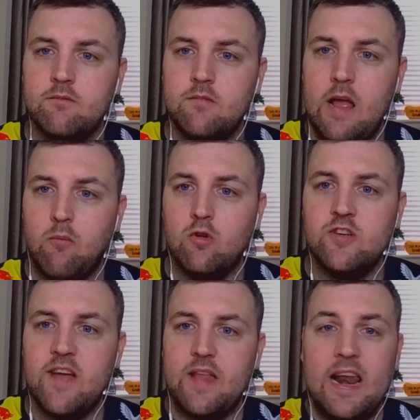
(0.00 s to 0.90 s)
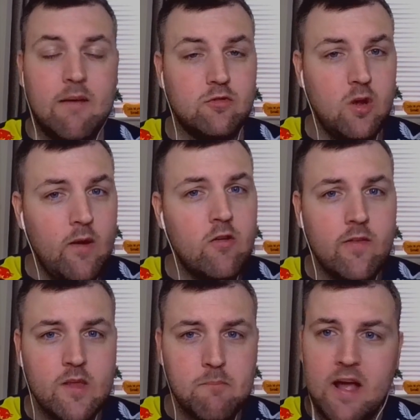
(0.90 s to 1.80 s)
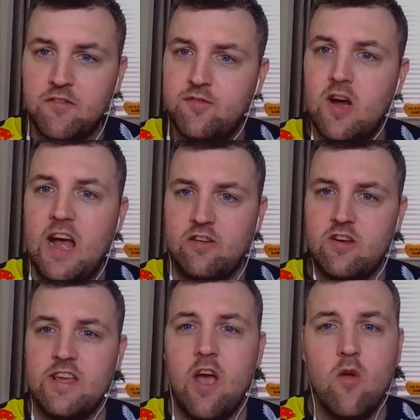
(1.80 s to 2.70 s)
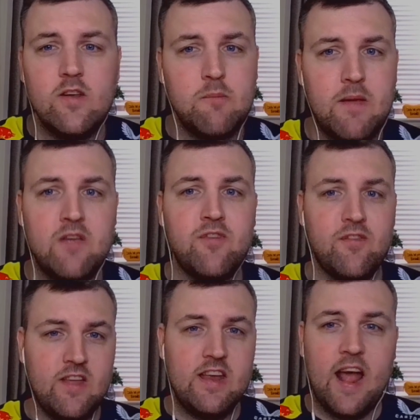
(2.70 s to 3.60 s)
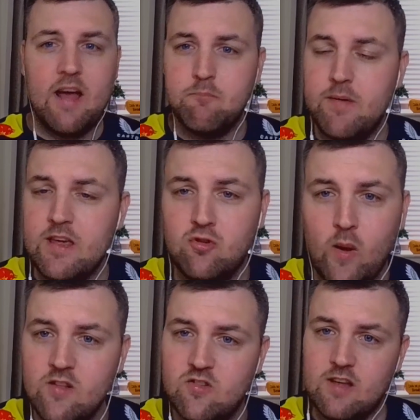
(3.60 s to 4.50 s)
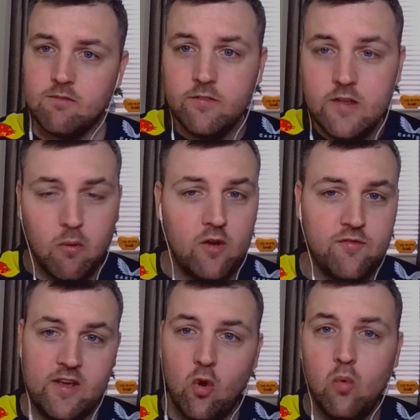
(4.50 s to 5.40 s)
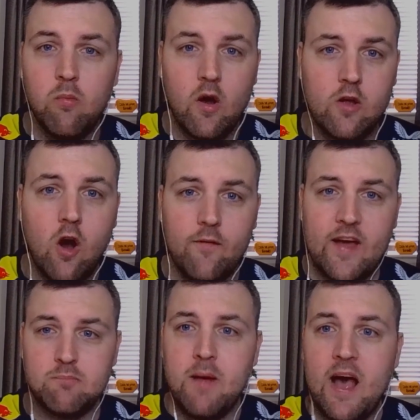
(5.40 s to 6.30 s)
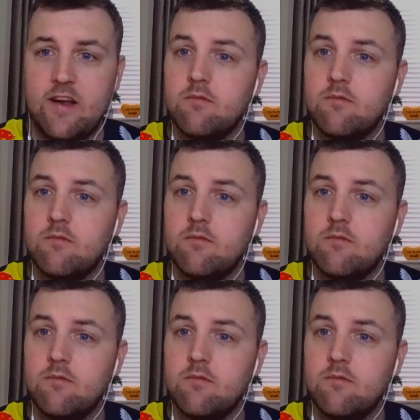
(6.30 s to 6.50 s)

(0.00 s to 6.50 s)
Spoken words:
And we'll check the lap. So we're on the back foot, actually. Only P15 and P20. You might think, oh my God, that's bad.